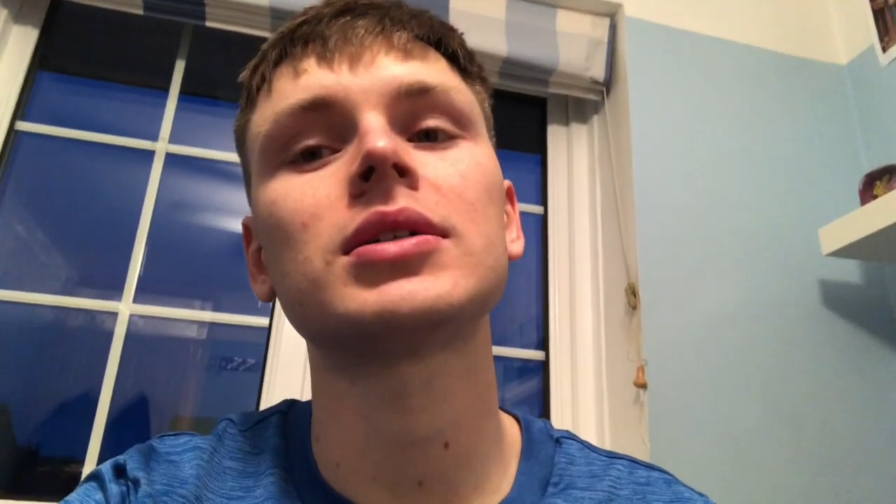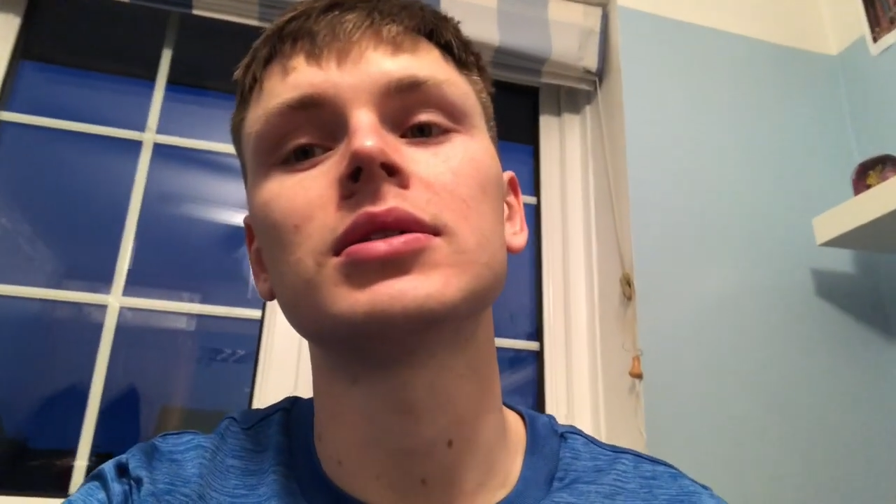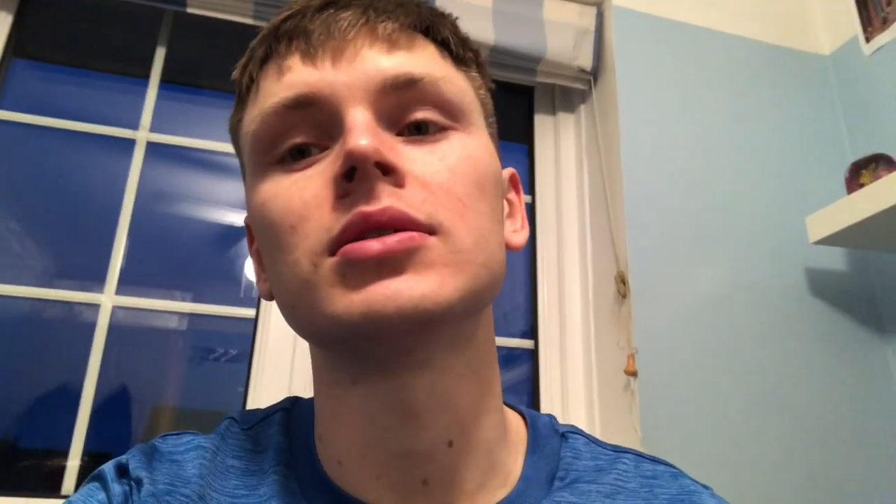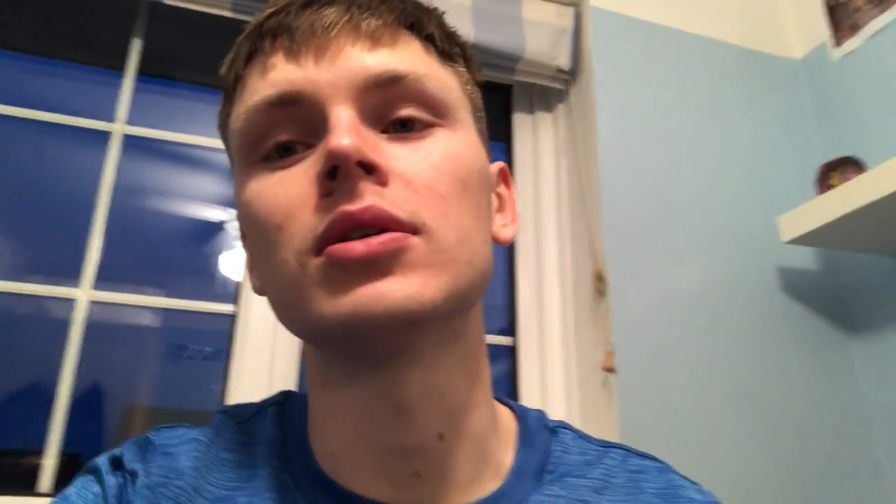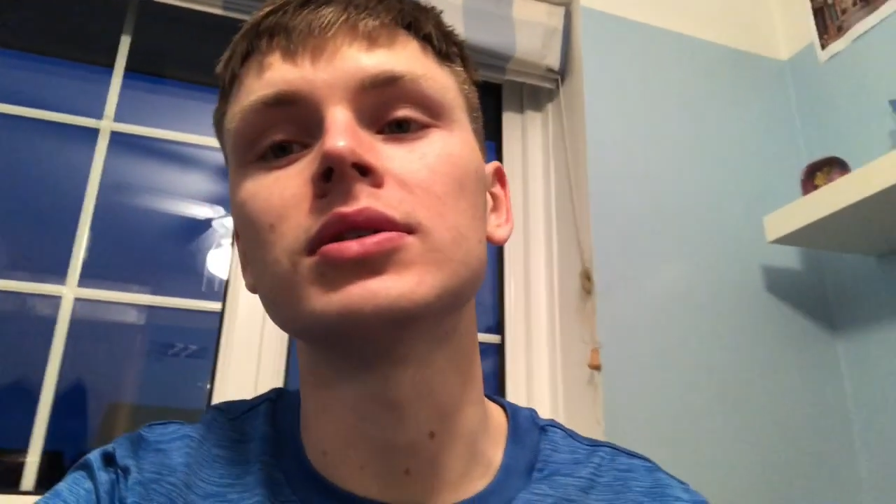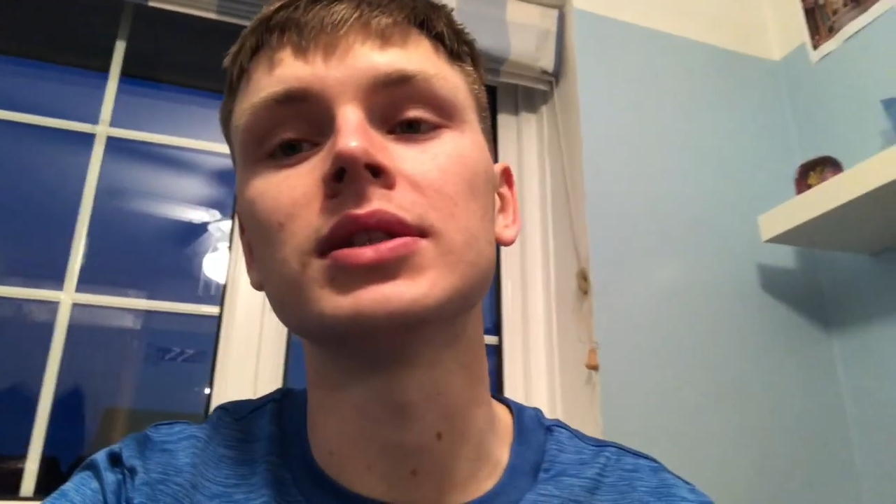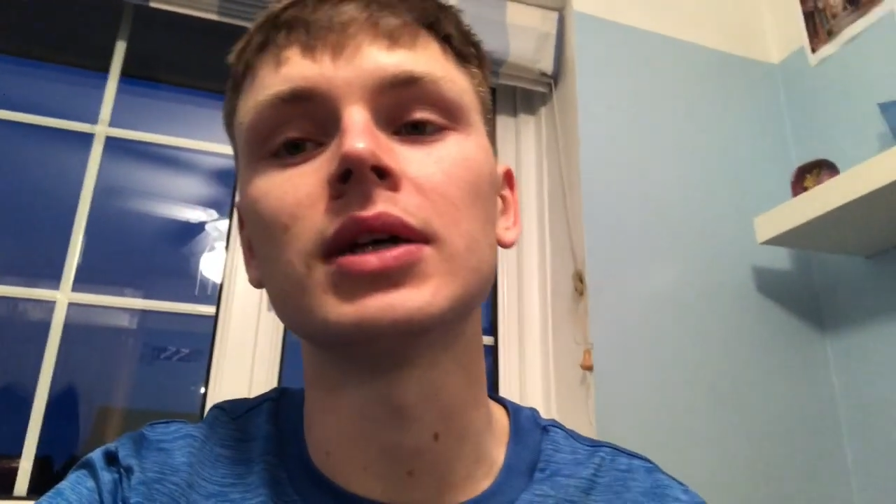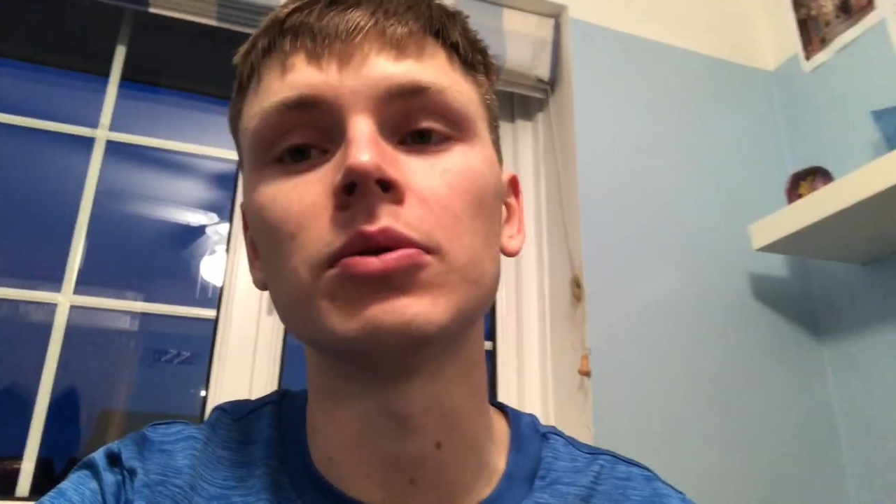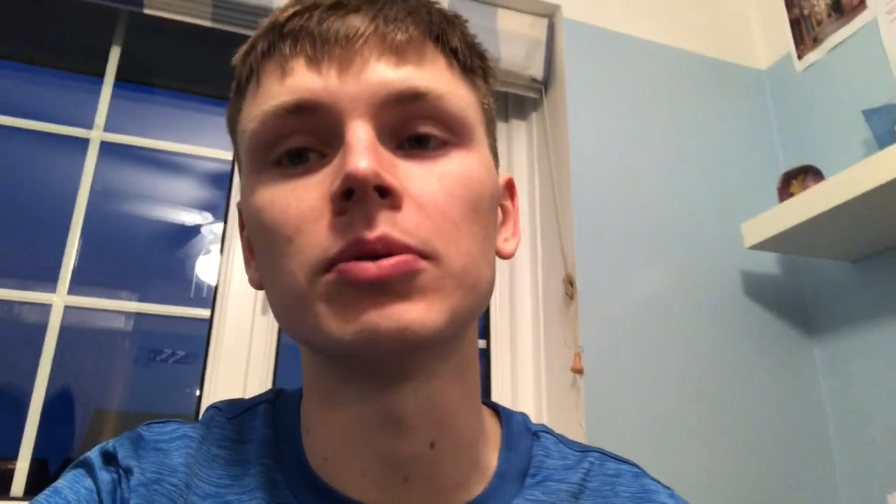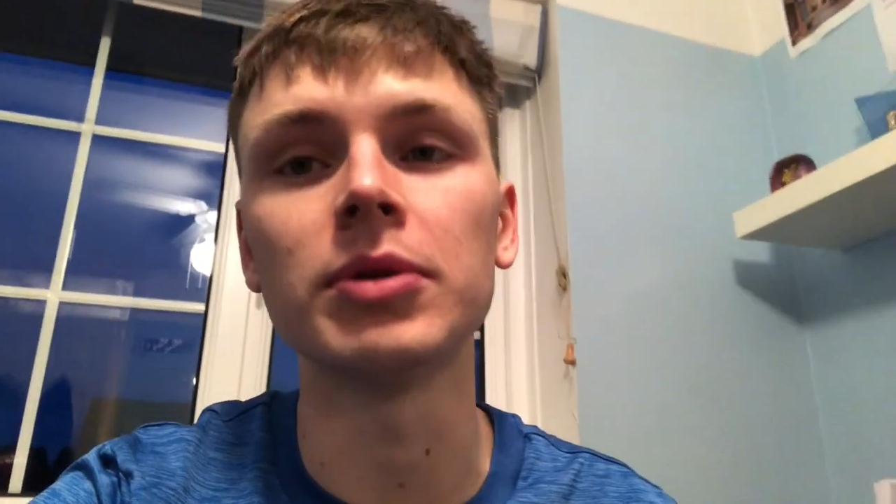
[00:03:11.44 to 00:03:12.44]
You know,
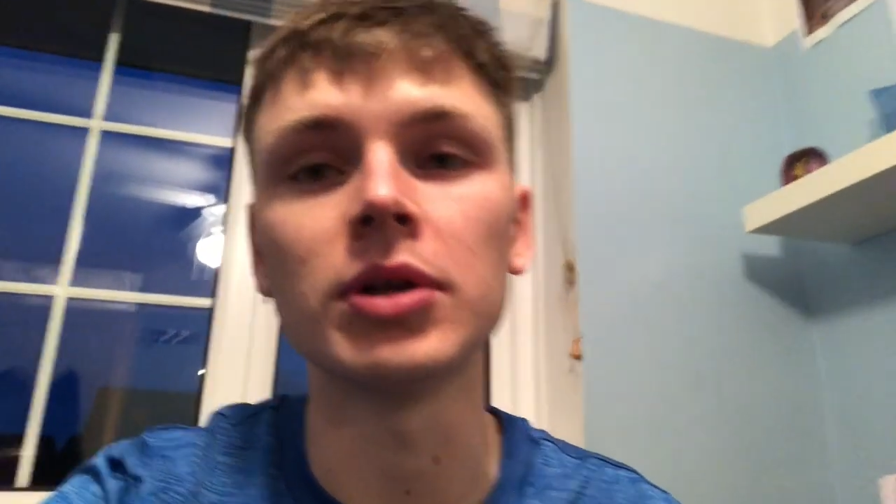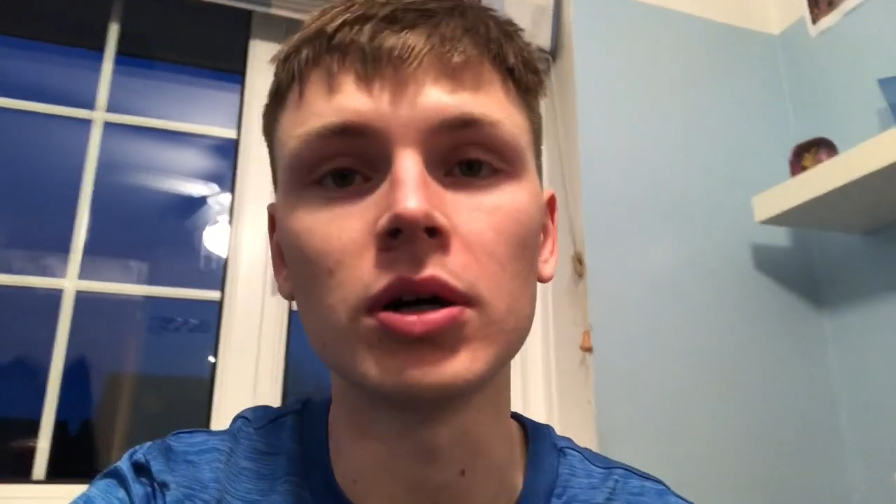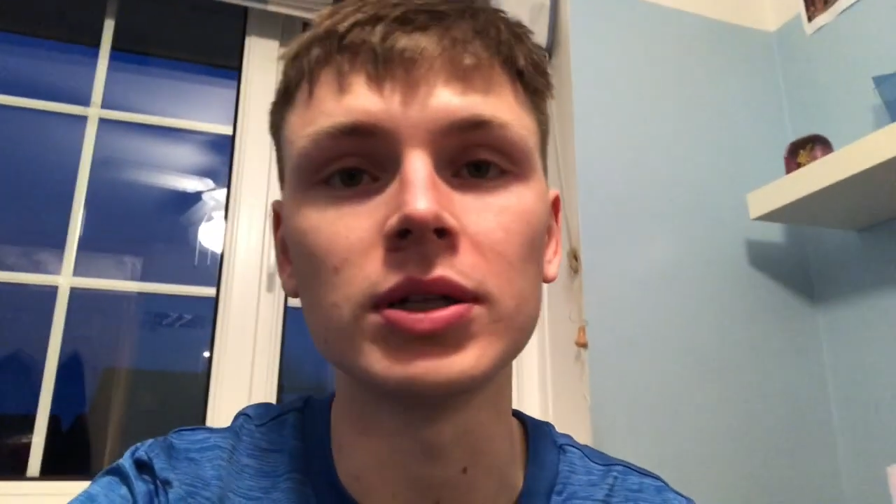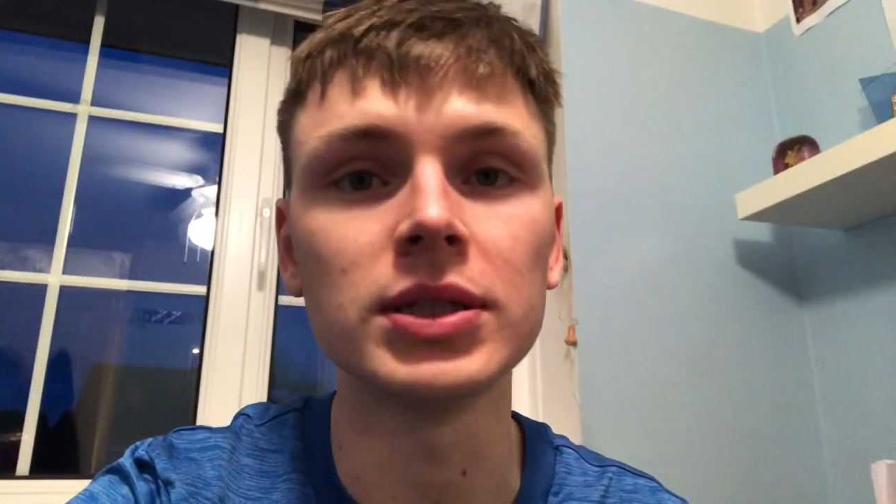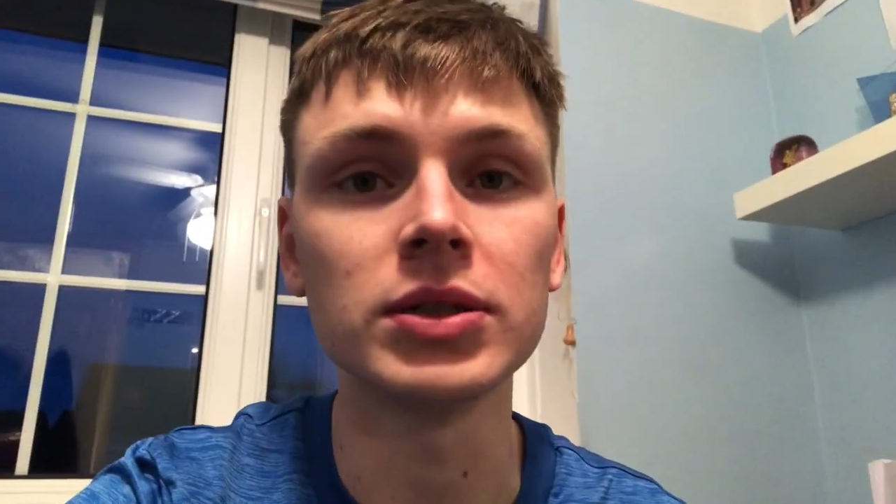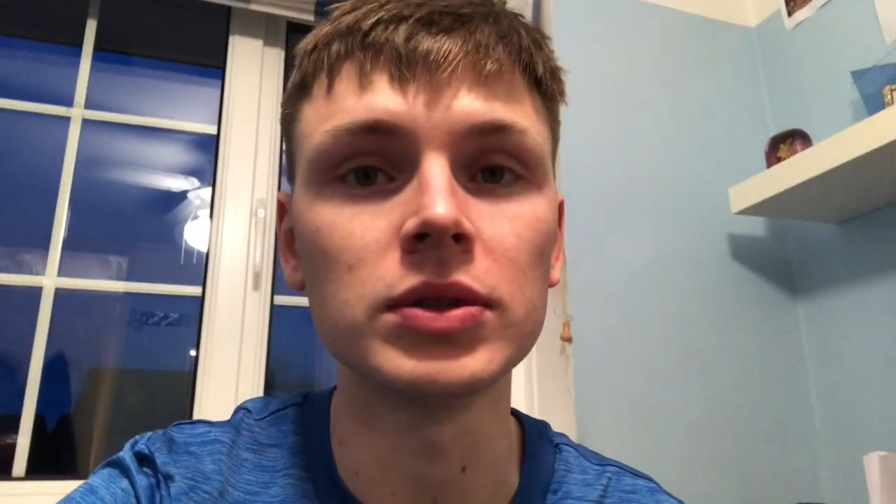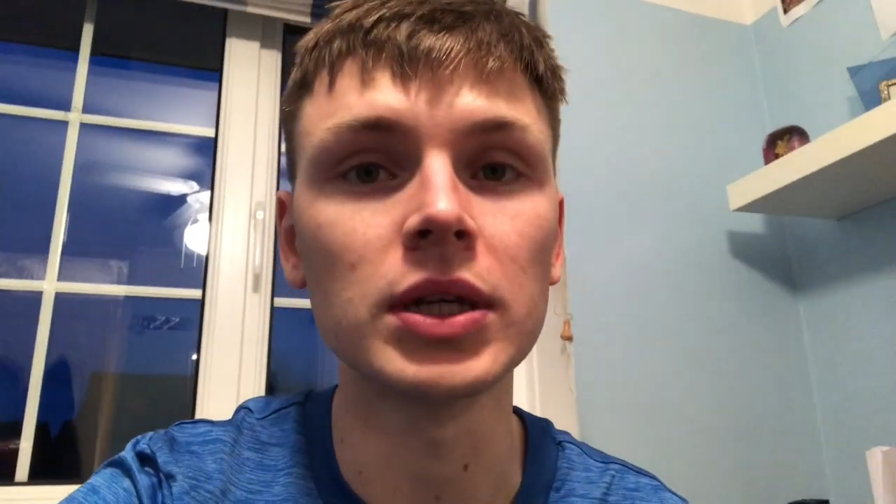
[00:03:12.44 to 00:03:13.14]
today would have been an ideal